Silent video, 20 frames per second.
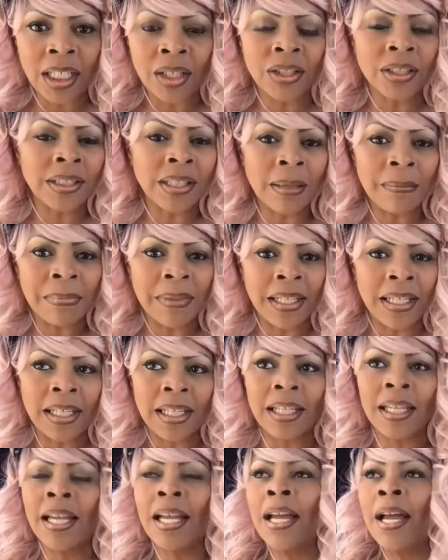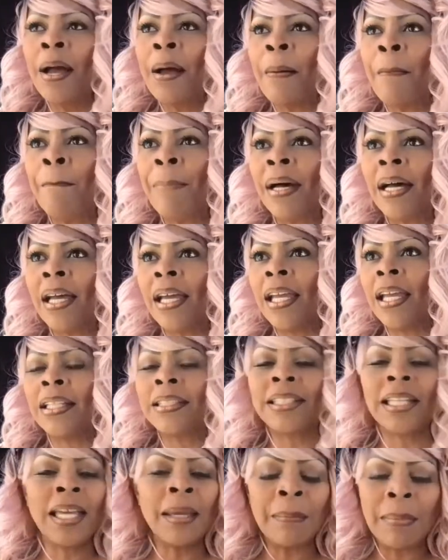or something, but
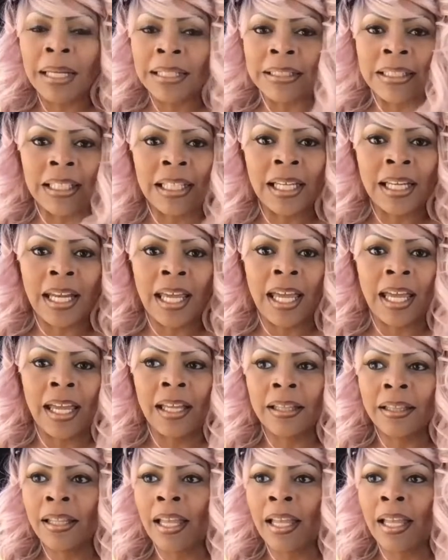it's in my DNA.